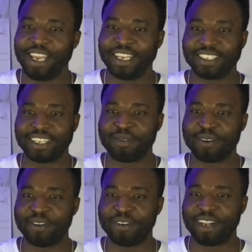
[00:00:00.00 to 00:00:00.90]
yes, I'm
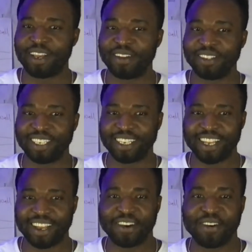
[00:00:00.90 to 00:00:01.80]
gonna now take
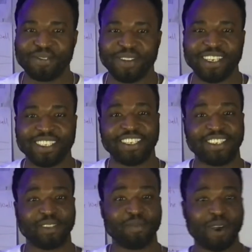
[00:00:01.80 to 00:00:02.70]
that off, ladies and
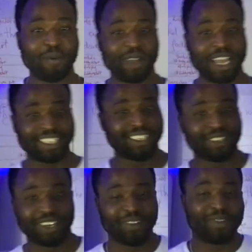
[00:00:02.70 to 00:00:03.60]
gentlemen. I hope you guys
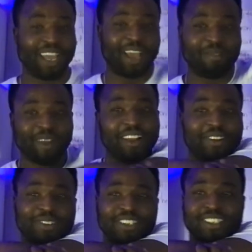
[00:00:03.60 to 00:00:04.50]
enjoy the way I
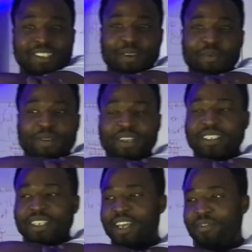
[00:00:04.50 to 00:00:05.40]
do these
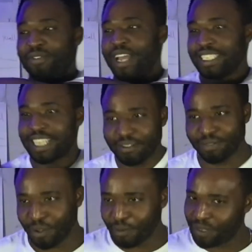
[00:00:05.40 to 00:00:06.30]
topics. If you guys
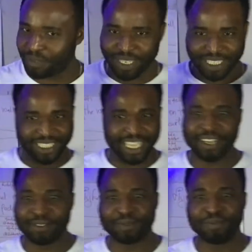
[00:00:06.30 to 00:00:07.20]
have topics, please
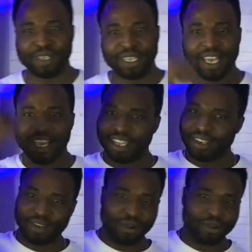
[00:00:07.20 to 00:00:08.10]
send it to me
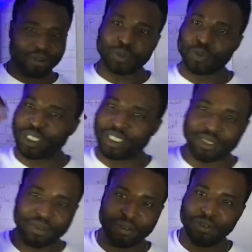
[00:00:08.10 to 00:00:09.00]
on Twitch, on